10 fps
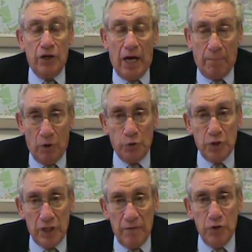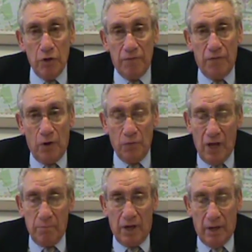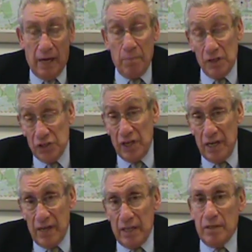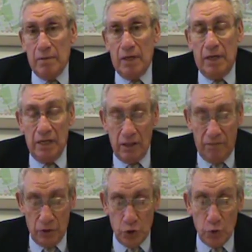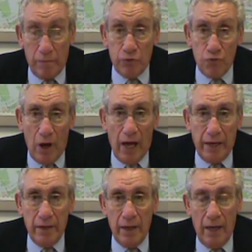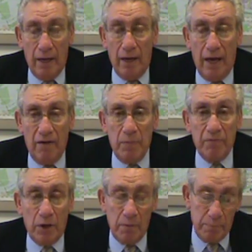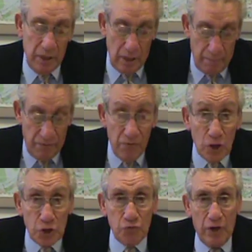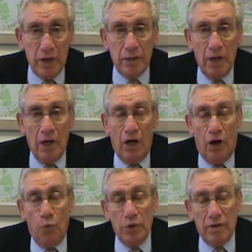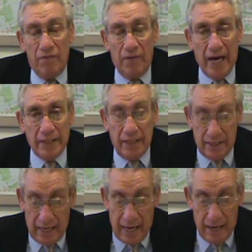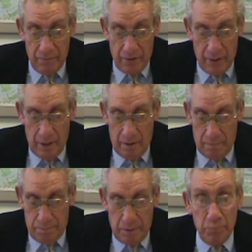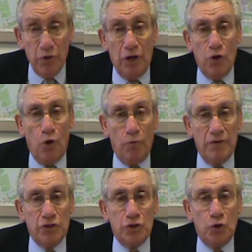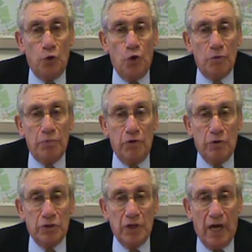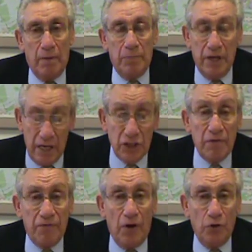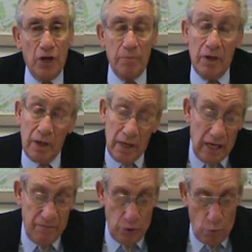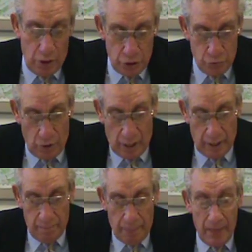I'm going to give you the phone number. I must say that individuals who have tried have become frustrated with the fact that they have been put on hold for such a long period of time. But here's the phone number if you want to try.